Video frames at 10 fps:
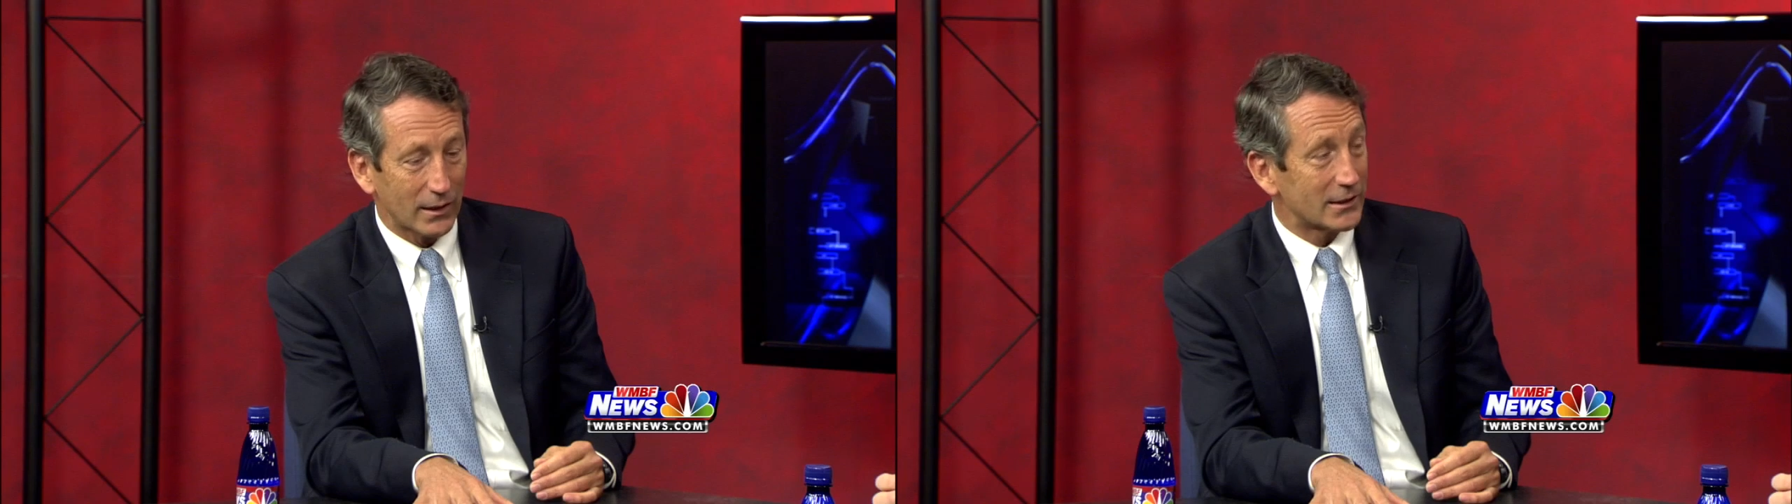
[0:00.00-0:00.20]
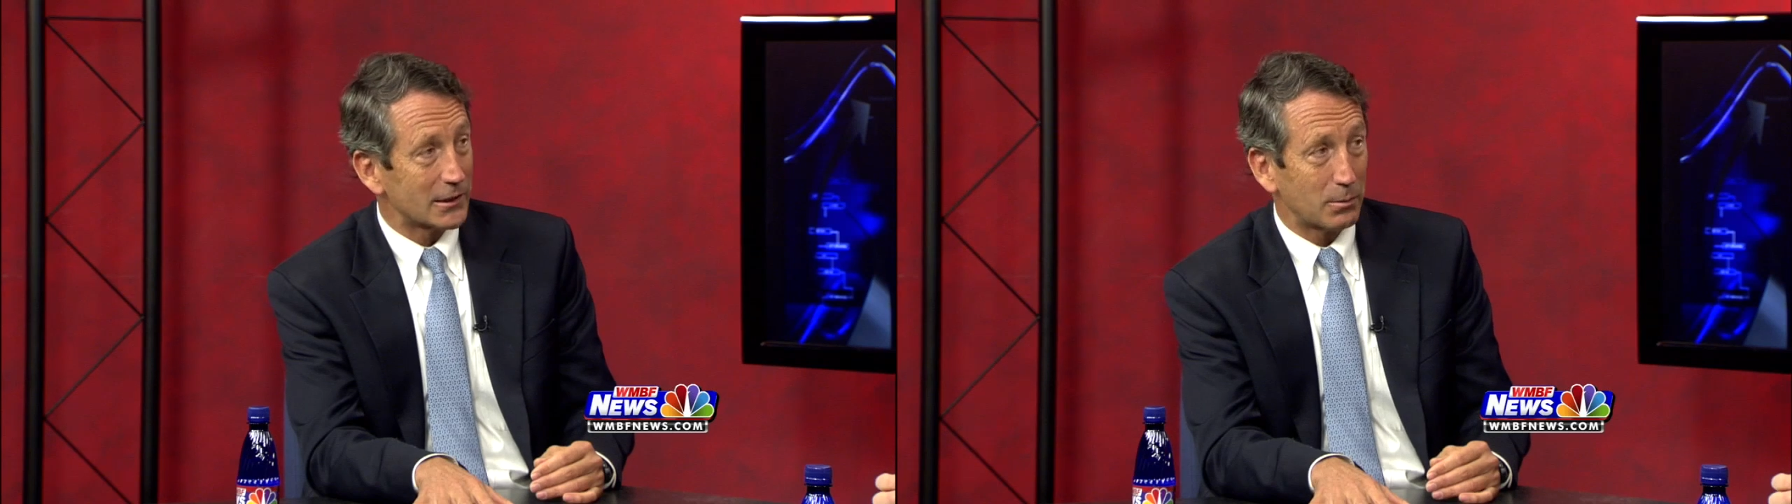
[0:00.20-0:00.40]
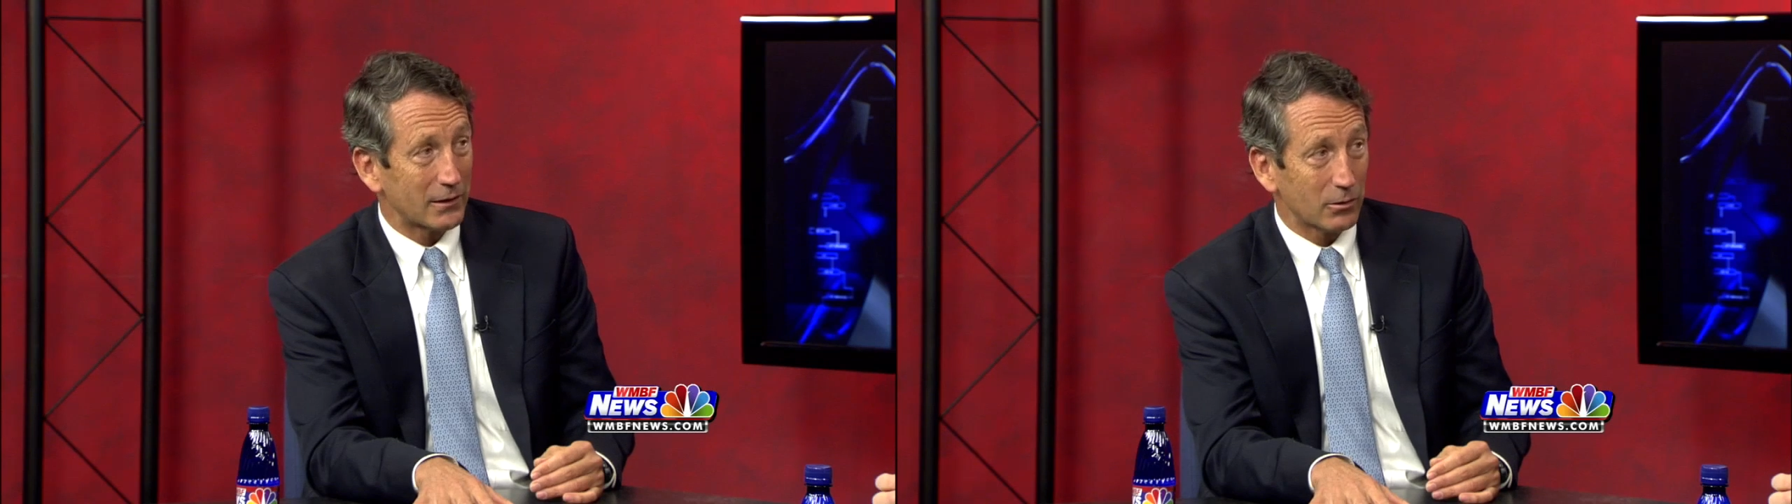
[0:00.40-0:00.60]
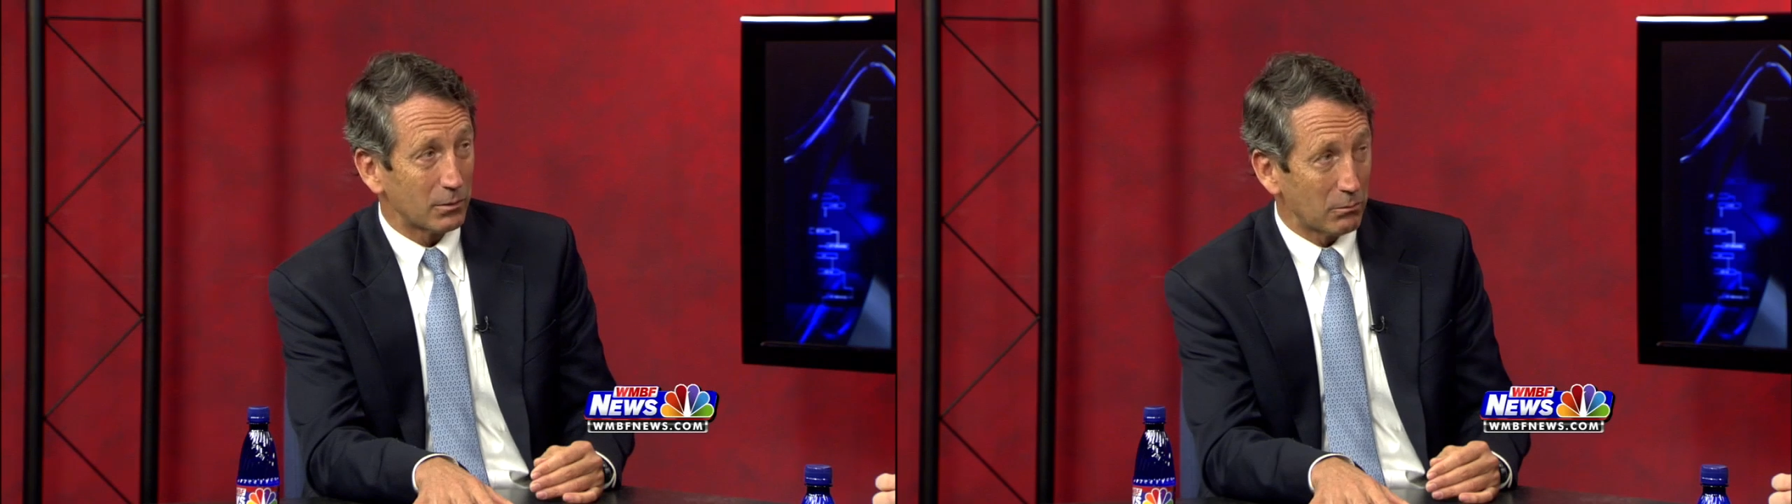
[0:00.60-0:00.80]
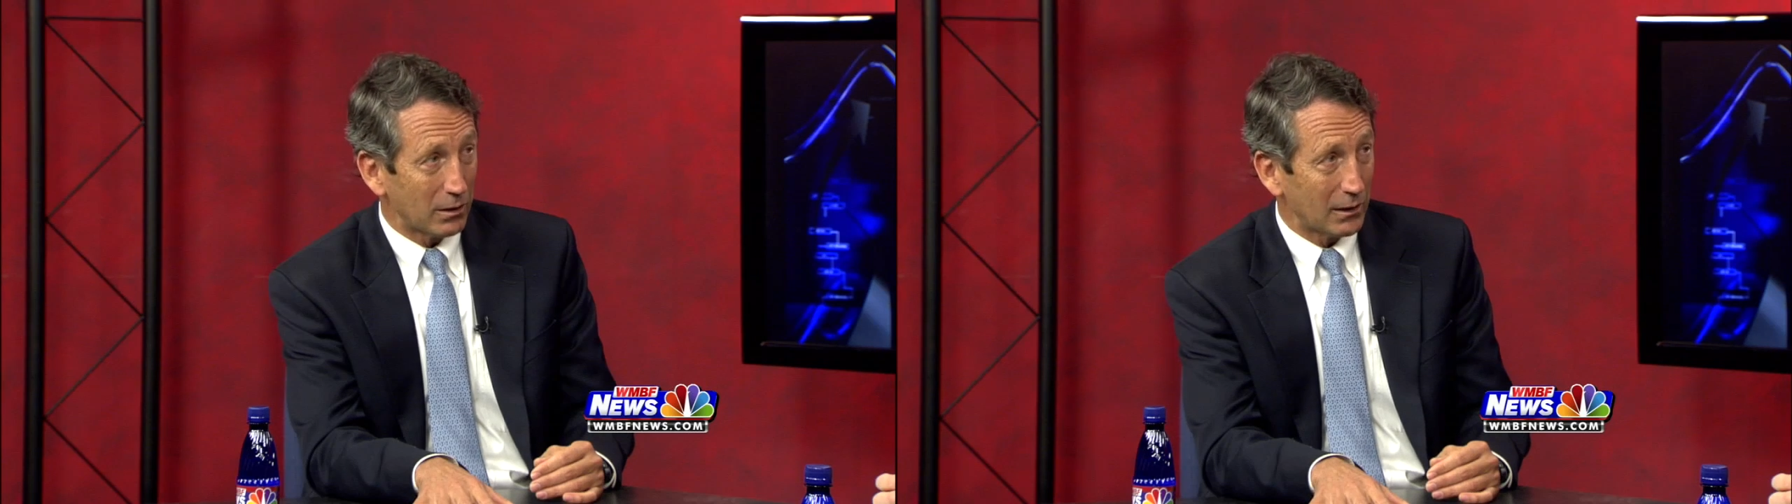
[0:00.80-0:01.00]
I suspect there'll
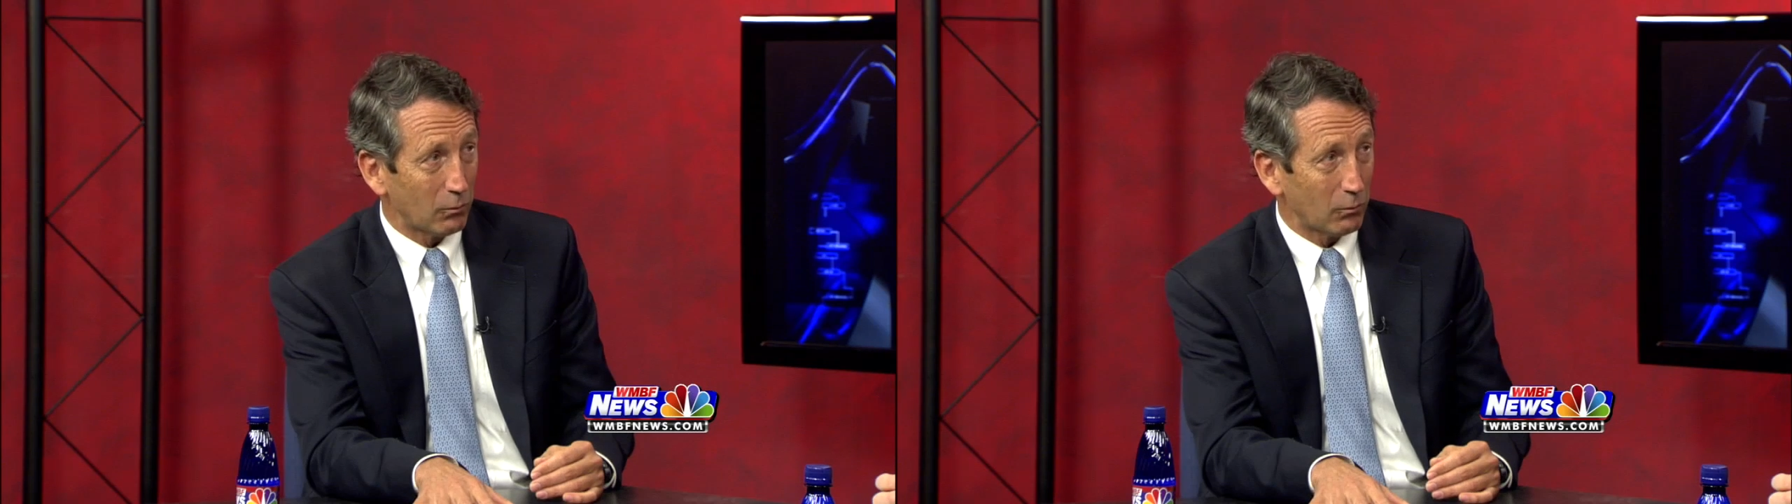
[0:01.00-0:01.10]
be many